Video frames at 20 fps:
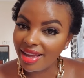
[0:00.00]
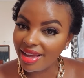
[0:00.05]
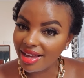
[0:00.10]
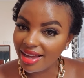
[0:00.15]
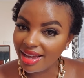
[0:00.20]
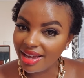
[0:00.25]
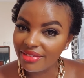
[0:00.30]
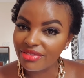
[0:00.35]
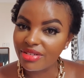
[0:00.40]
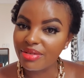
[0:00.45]

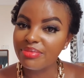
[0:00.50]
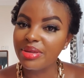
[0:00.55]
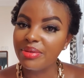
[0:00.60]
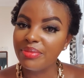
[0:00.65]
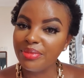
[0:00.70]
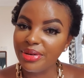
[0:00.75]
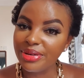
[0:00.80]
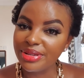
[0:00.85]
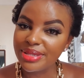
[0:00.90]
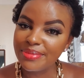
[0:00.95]
From the
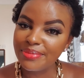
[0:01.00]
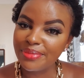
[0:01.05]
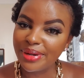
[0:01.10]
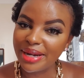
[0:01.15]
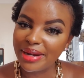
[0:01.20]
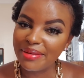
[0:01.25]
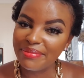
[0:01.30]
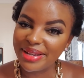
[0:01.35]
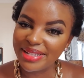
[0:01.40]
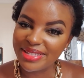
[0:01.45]
most
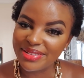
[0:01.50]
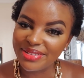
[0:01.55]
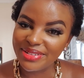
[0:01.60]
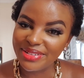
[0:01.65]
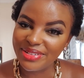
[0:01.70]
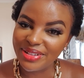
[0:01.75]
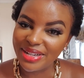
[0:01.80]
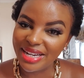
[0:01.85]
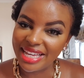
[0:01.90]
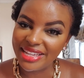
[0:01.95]
important person in
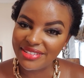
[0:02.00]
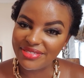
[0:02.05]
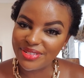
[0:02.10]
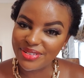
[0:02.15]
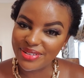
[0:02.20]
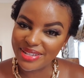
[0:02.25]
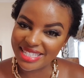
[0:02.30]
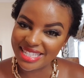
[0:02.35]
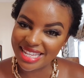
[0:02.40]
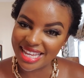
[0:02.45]
your life. Who
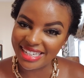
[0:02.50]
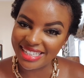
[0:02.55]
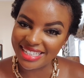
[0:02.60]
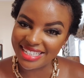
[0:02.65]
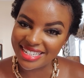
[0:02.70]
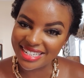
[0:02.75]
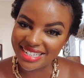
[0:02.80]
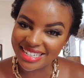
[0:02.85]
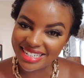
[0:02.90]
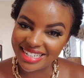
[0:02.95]
is that?
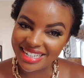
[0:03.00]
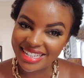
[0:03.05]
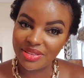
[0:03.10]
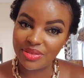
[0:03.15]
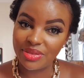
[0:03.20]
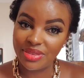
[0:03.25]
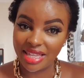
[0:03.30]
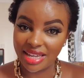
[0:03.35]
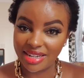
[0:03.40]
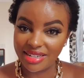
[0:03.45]

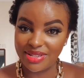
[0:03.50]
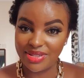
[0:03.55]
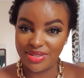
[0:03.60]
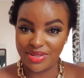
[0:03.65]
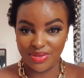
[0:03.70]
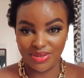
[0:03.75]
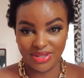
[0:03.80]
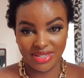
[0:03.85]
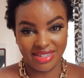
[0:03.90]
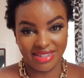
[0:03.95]
That is
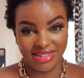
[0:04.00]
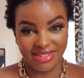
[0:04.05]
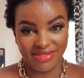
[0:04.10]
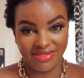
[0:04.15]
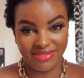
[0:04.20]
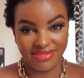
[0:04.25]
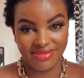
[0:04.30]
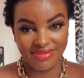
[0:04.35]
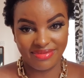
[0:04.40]
yourself.